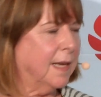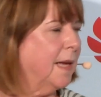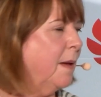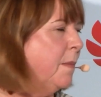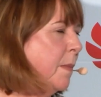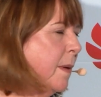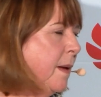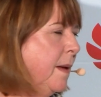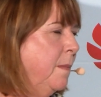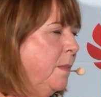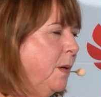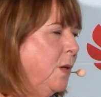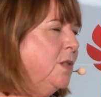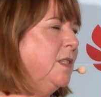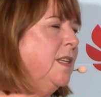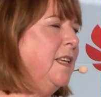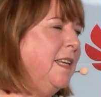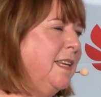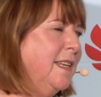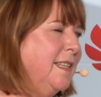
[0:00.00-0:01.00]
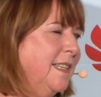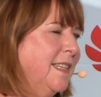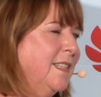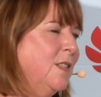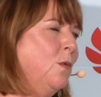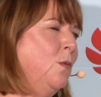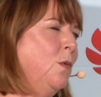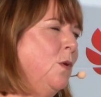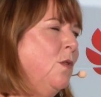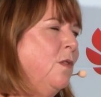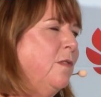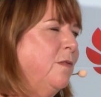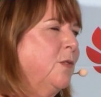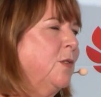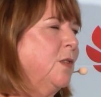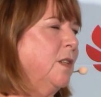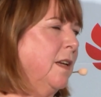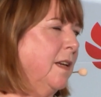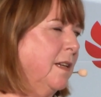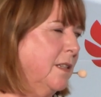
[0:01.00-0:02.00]
campaign because it is. It's a war
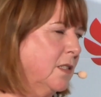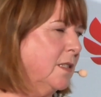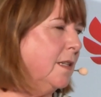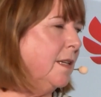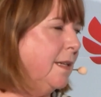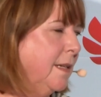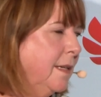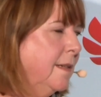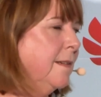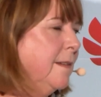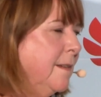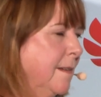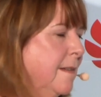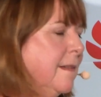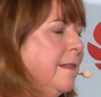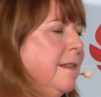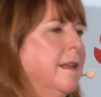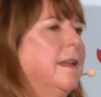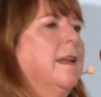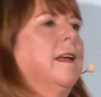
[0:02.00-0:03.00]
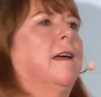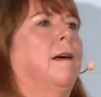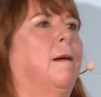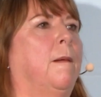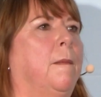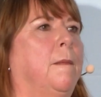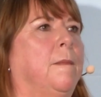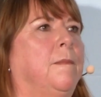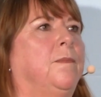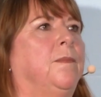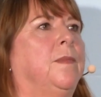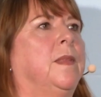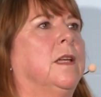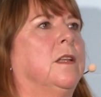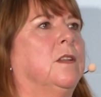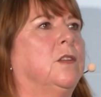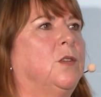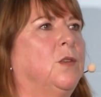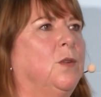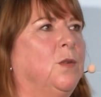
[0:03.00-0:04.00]
footing, actually,
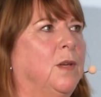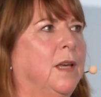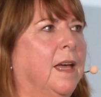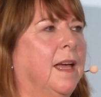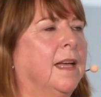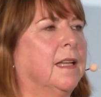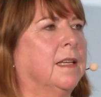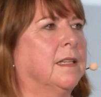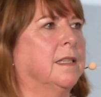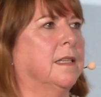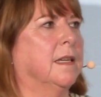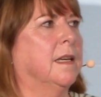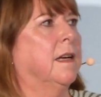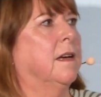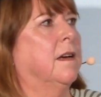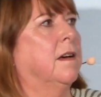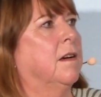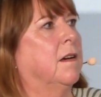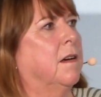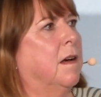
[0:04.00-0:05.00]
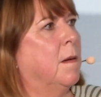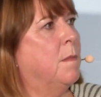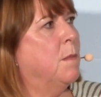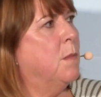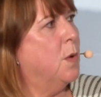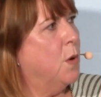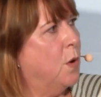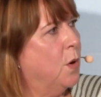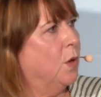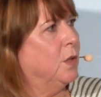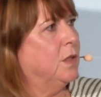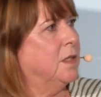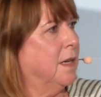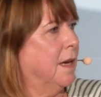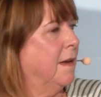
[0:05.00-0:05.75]
to get more